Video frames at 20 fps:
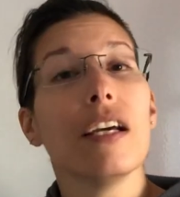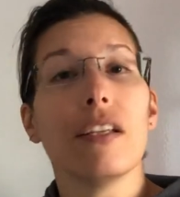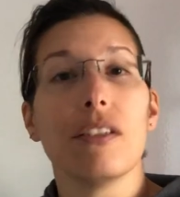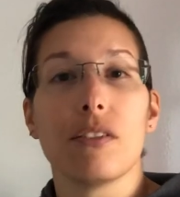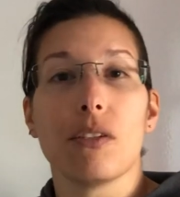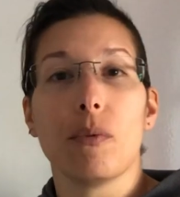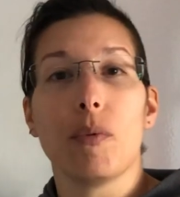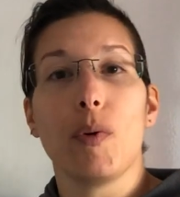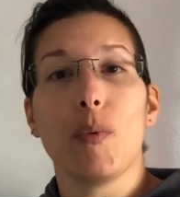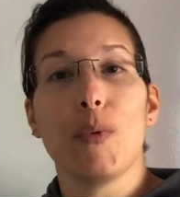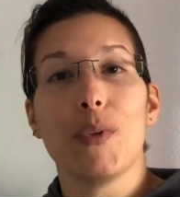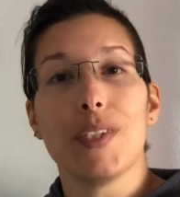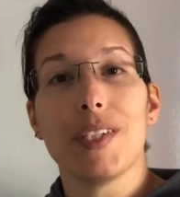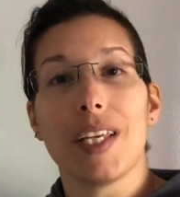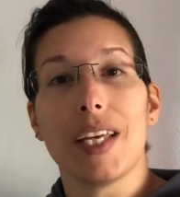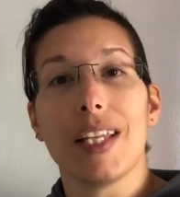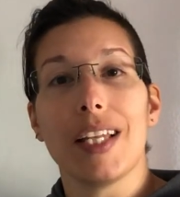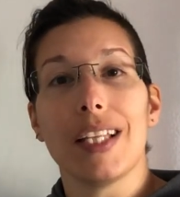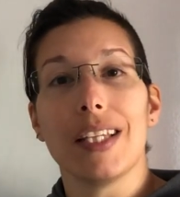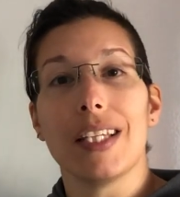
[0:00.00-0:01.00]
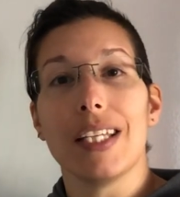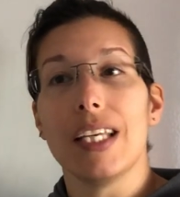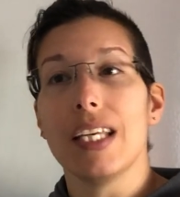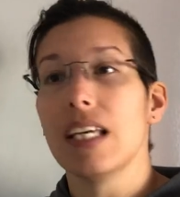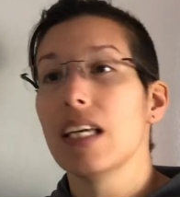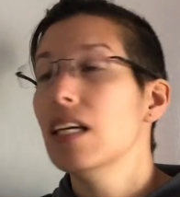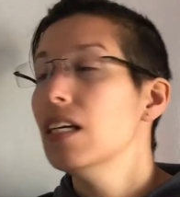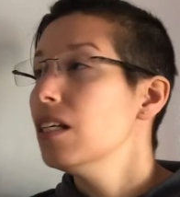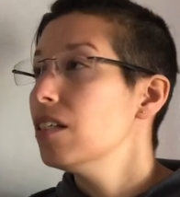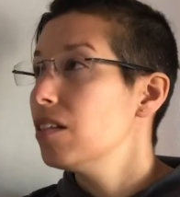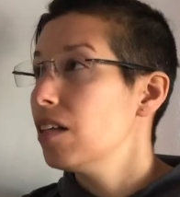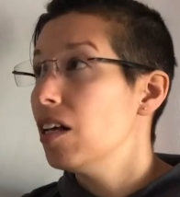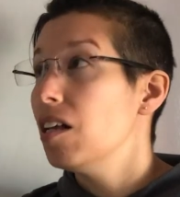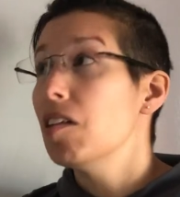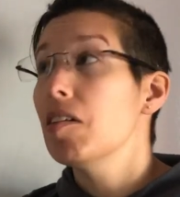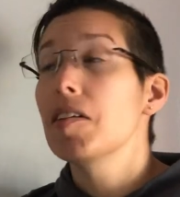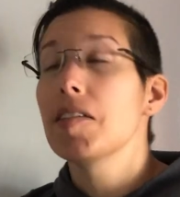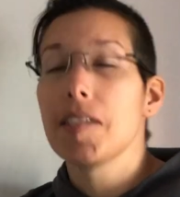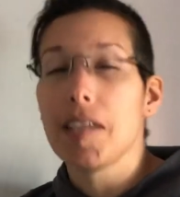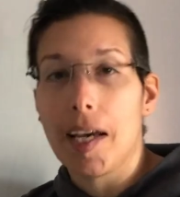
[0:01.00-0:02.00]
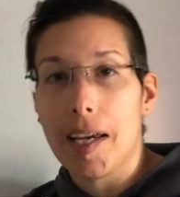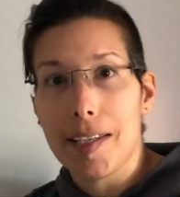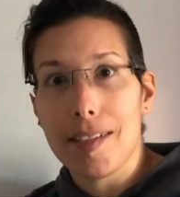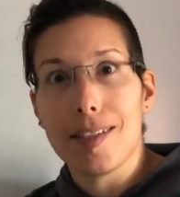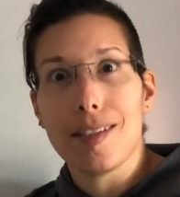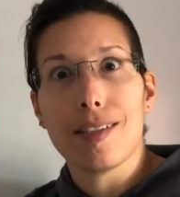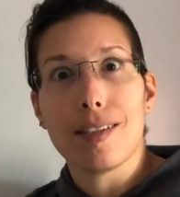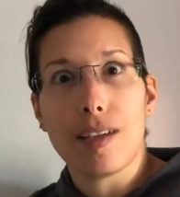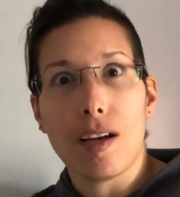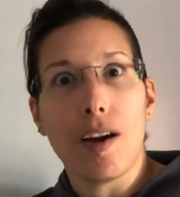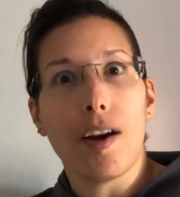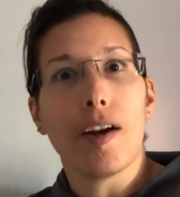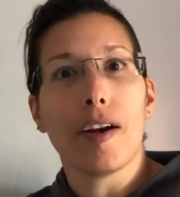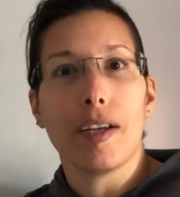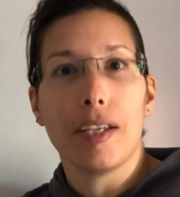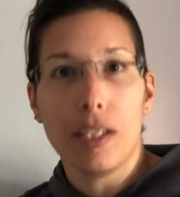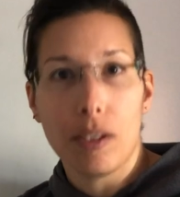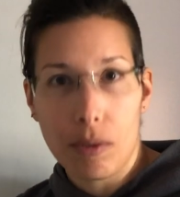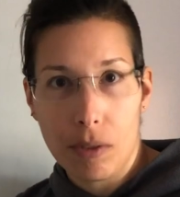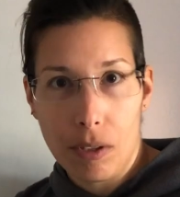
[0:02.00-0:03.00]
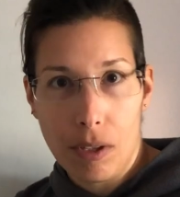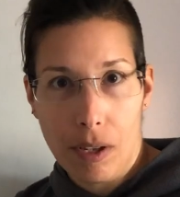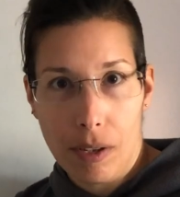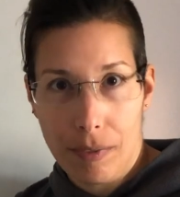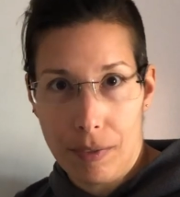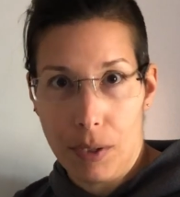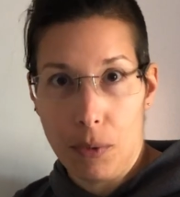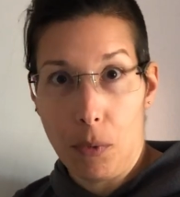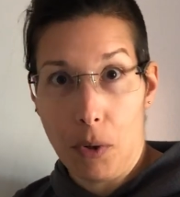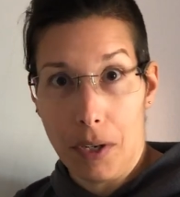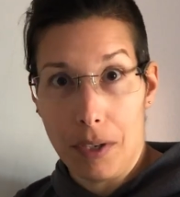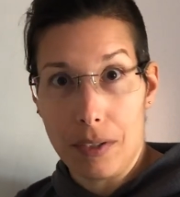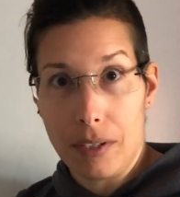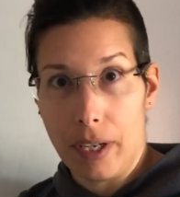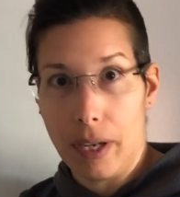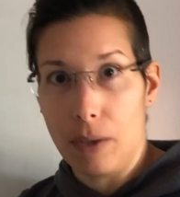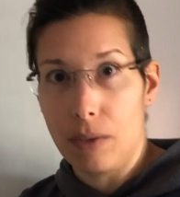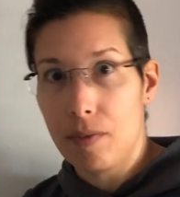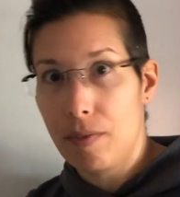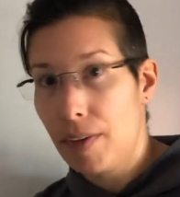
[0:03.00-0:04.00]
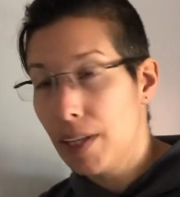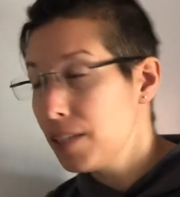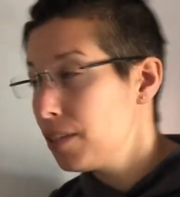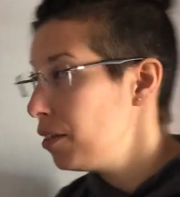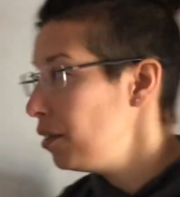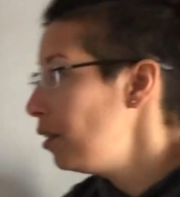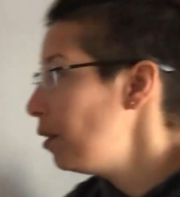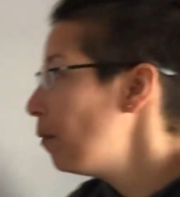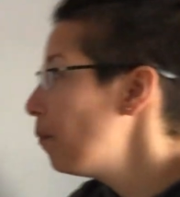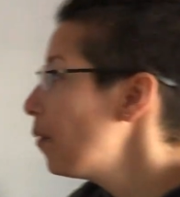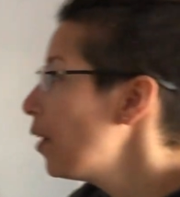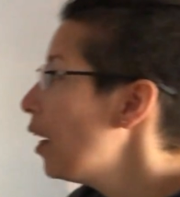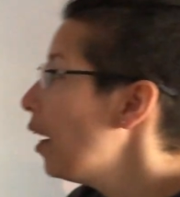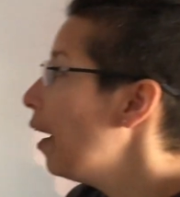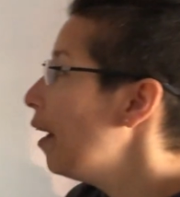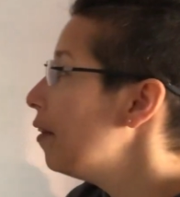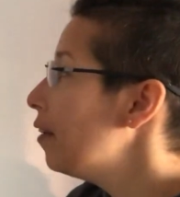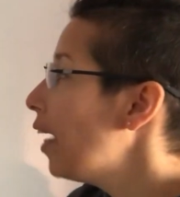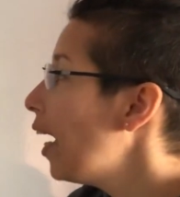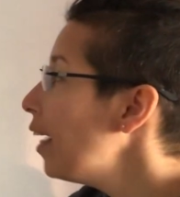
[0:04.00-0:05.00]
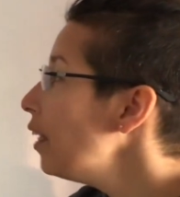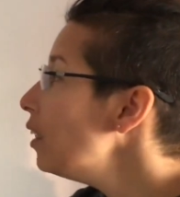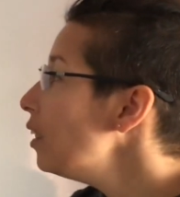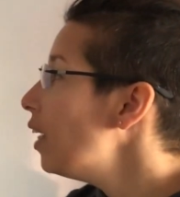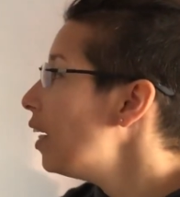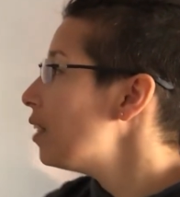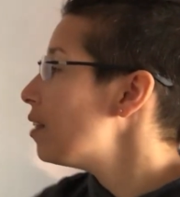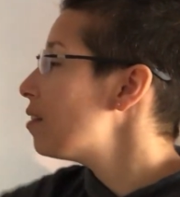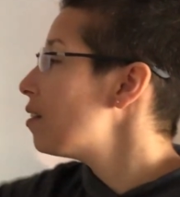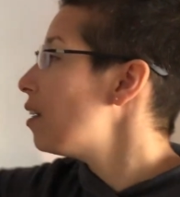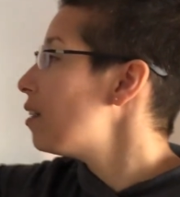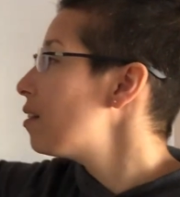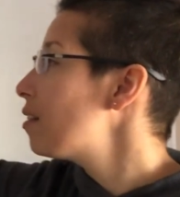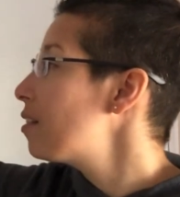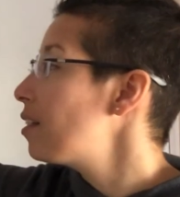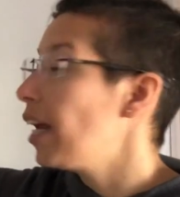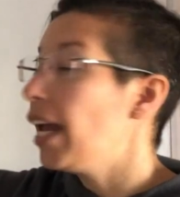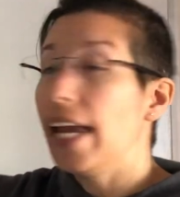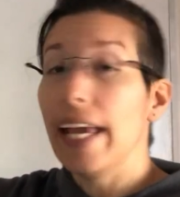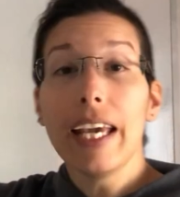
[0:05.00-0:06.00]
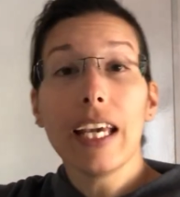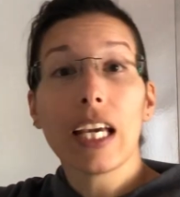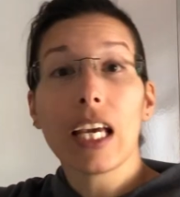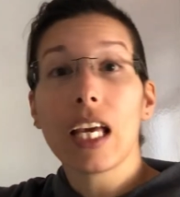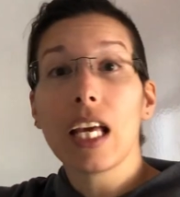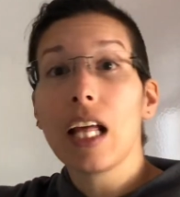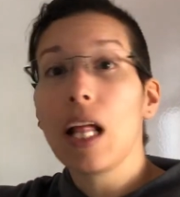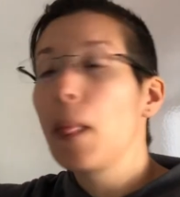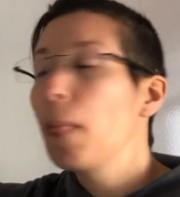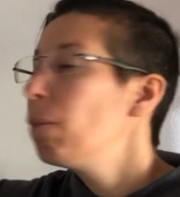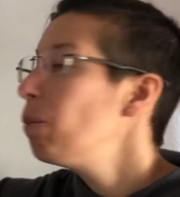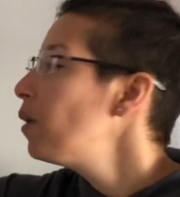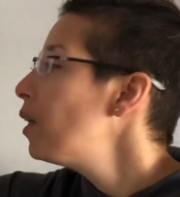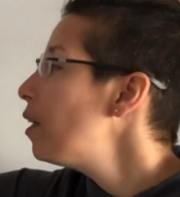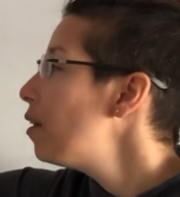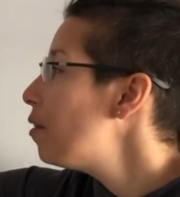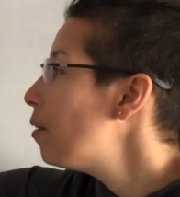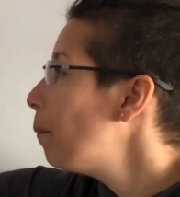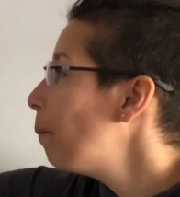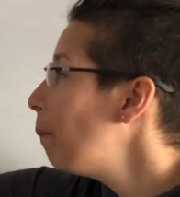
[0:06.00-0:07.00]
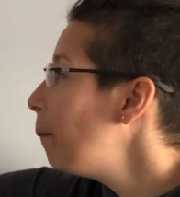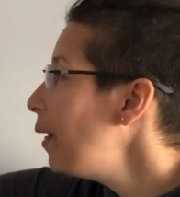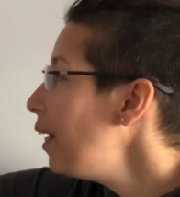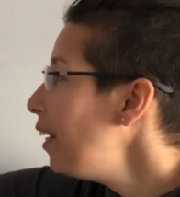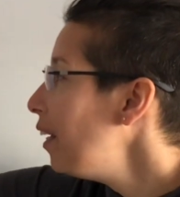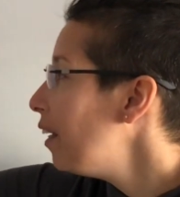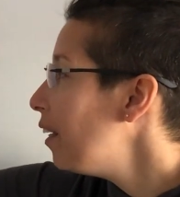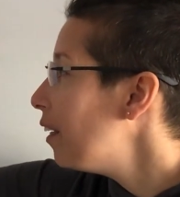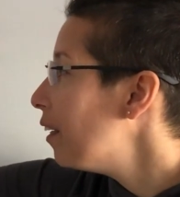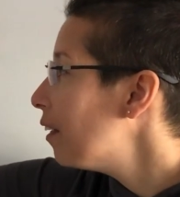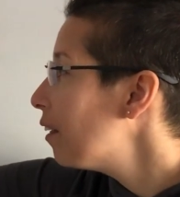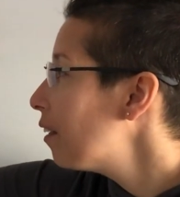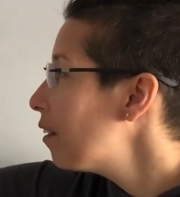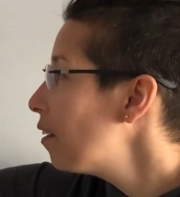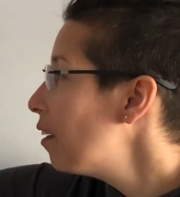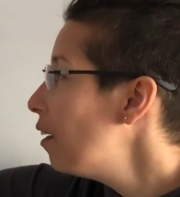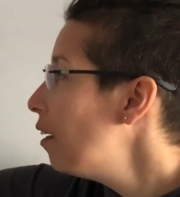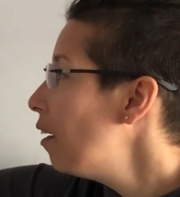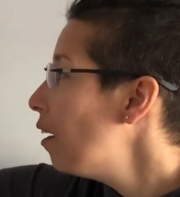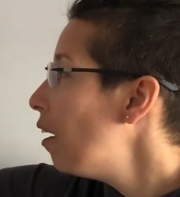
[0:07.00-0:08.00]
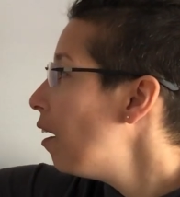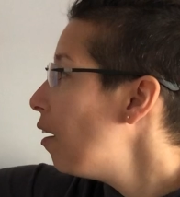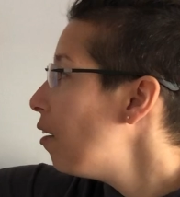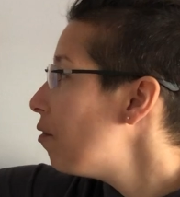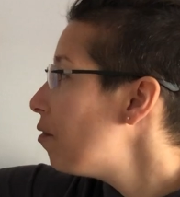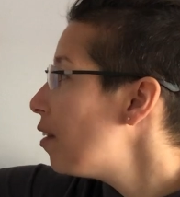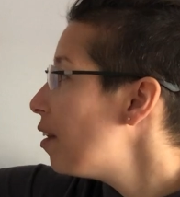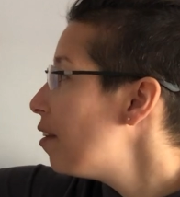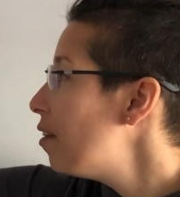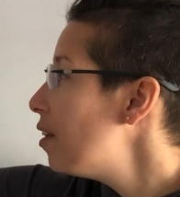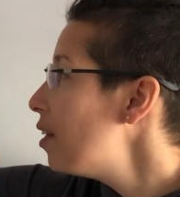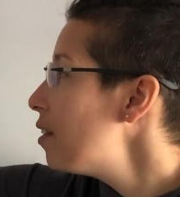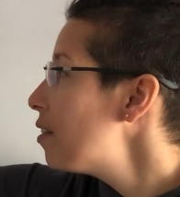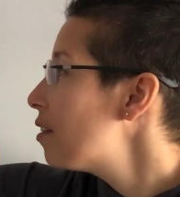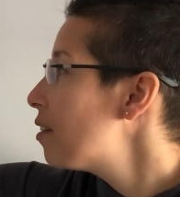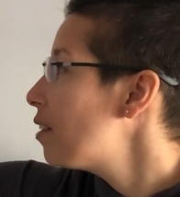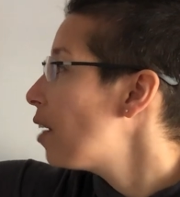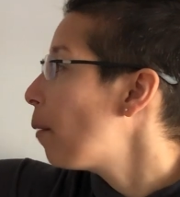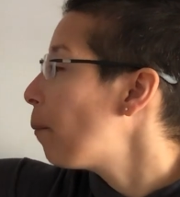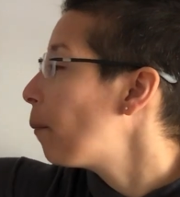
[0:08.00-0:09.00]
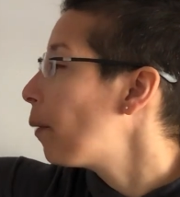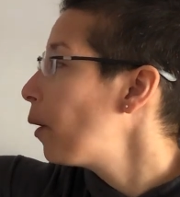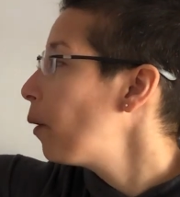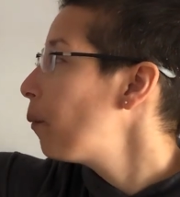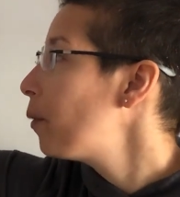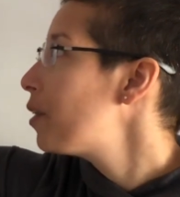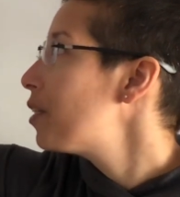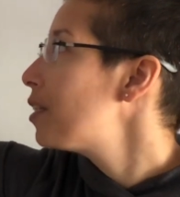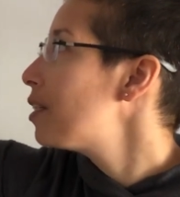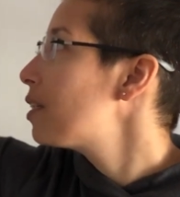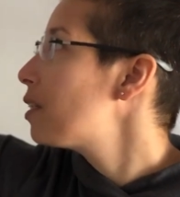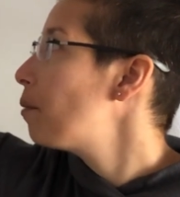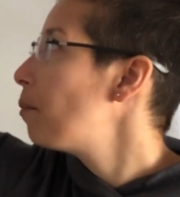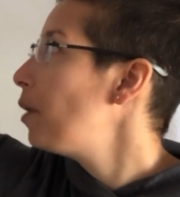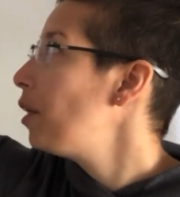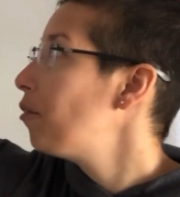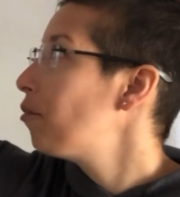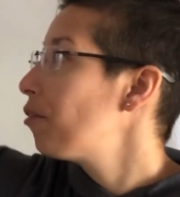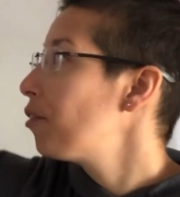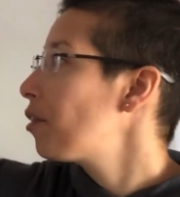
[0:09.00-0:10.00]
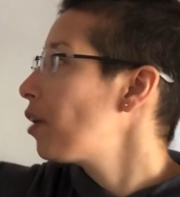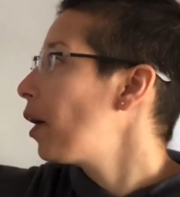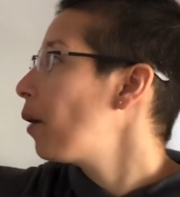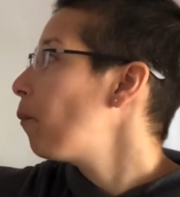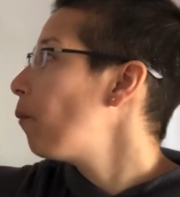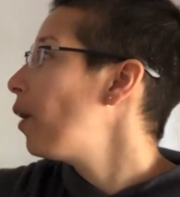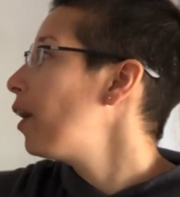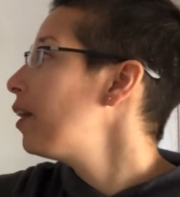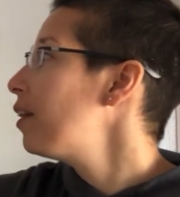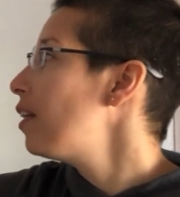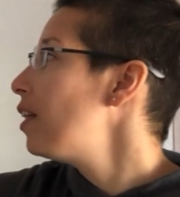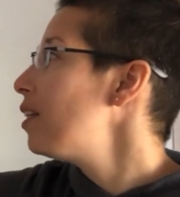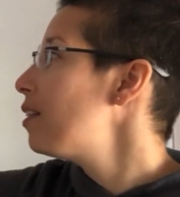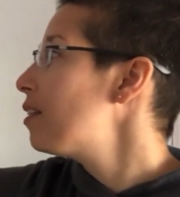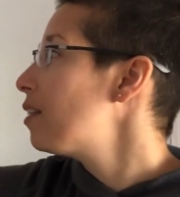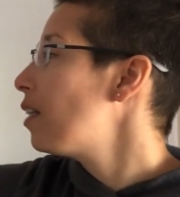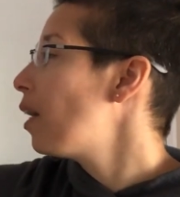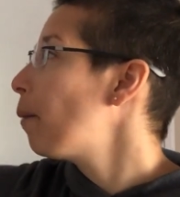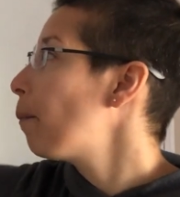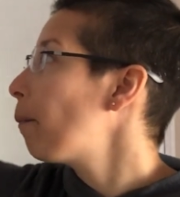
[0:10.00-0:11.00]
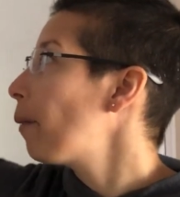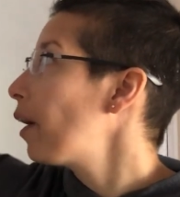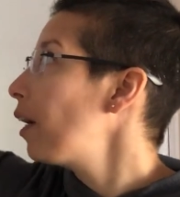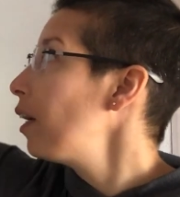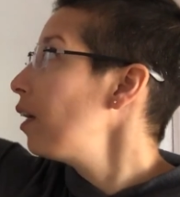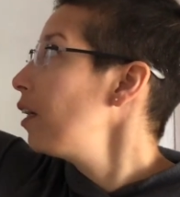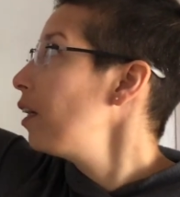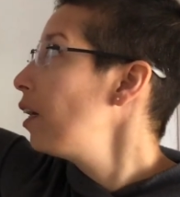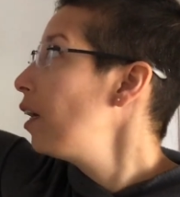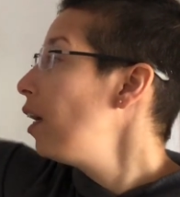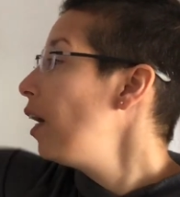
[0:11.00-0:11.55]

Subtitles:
and so we would say that the cell sizes are equal if you want to sound fancy. And that lets us take the mean of this number, which is the mean for time 1, this number,